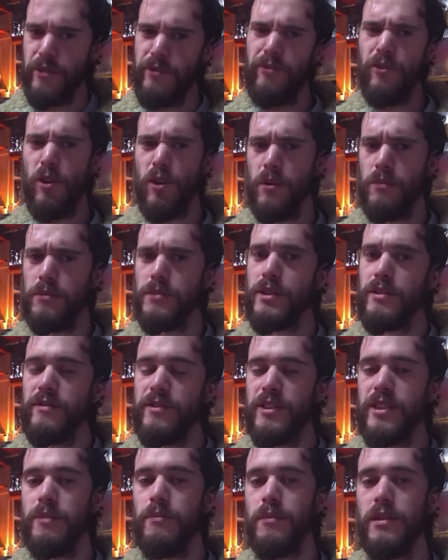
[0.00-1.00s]
forms of
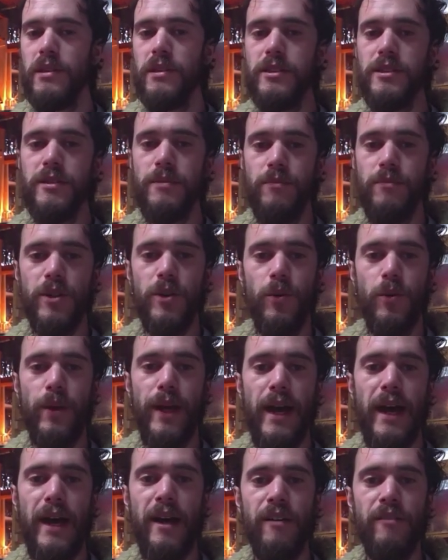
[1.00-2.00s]
symbolism that we
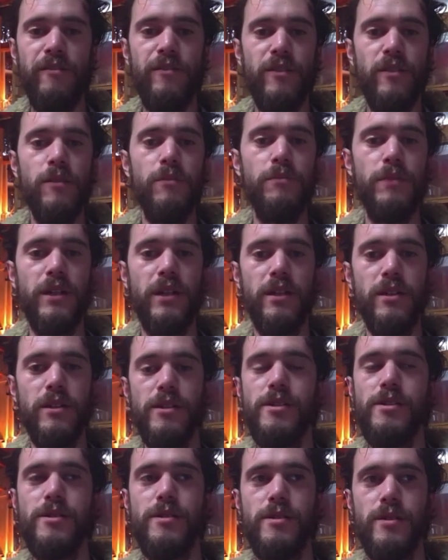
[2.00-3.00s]
have
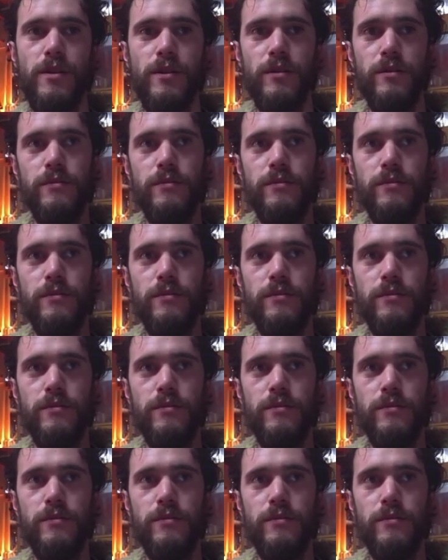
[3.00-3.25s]
because